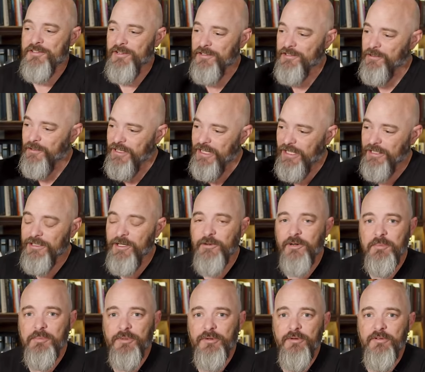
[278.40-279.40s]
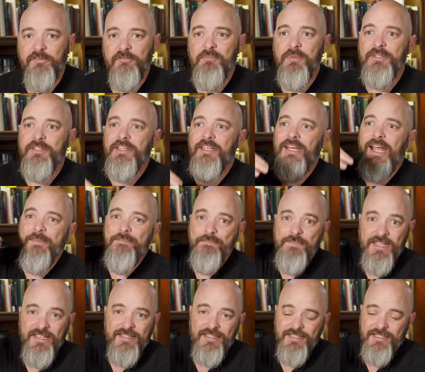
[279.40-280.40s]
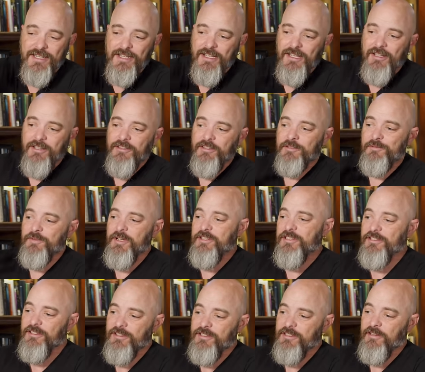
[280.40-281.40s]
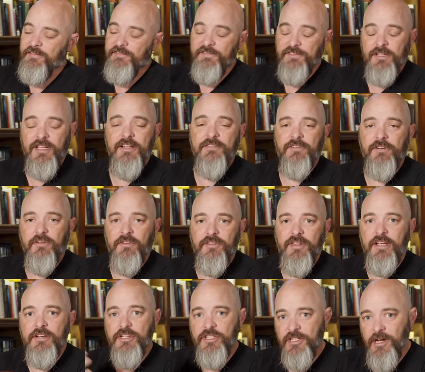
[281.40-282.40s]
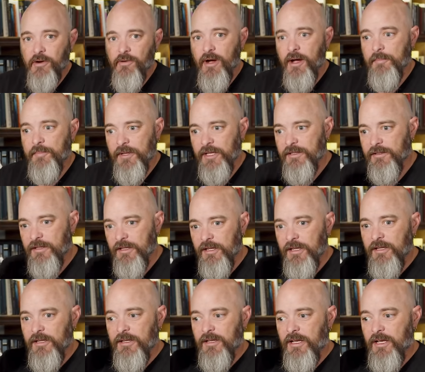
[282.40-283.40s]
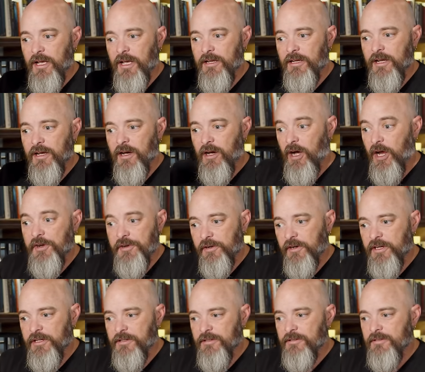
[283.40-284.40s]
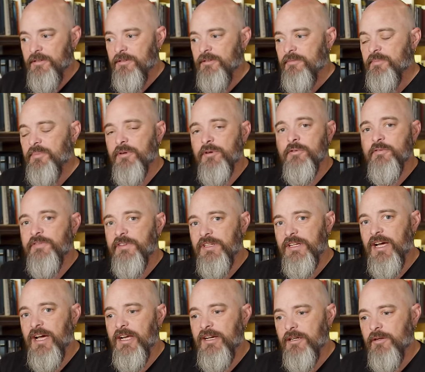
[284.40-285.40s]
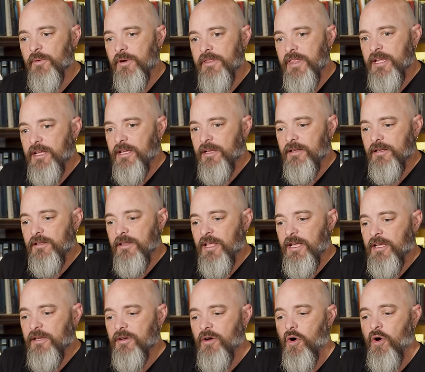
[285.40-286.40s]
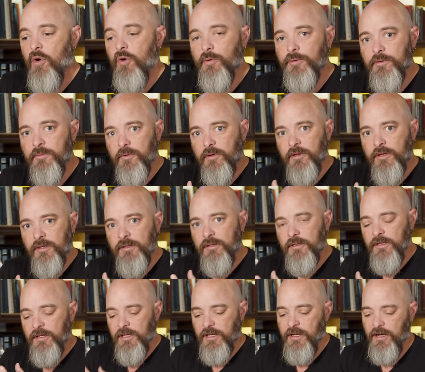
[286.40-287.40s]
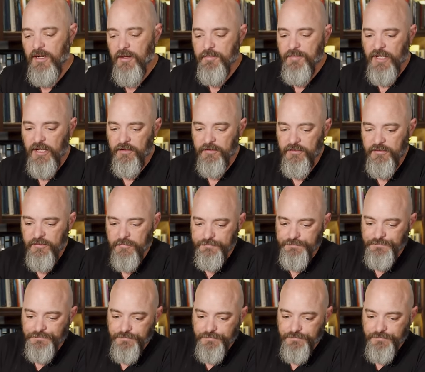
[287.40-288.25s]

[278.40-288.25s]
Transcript: start drinking lower proof, but then I miss the richness of flavors that show up at at 100 proof and higher where they, they can hold more compounds.